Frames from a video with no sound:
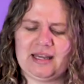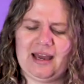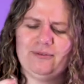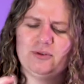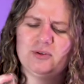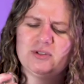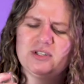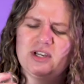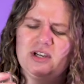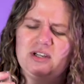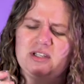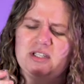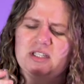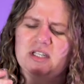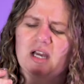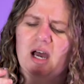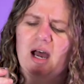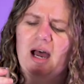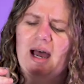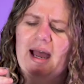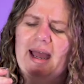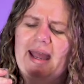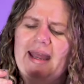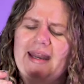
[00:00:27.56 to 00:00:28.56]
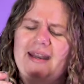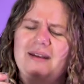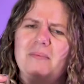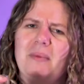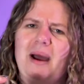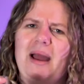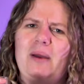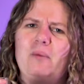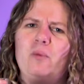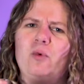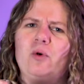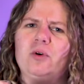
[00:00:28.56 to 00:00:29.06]
I've also dyed
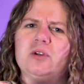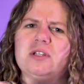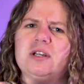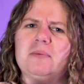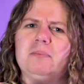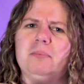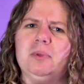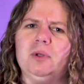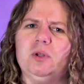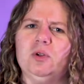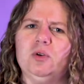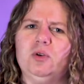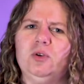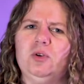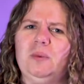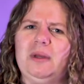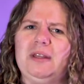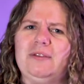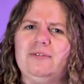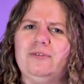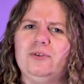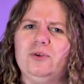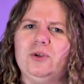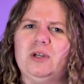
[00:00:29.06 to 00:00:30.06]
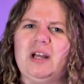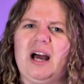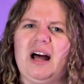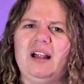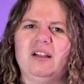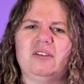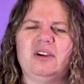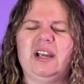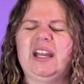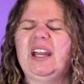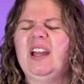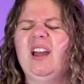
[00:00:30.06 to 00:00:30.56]
my water blue with food
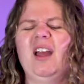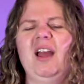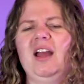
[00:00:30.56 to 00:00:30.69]
coloring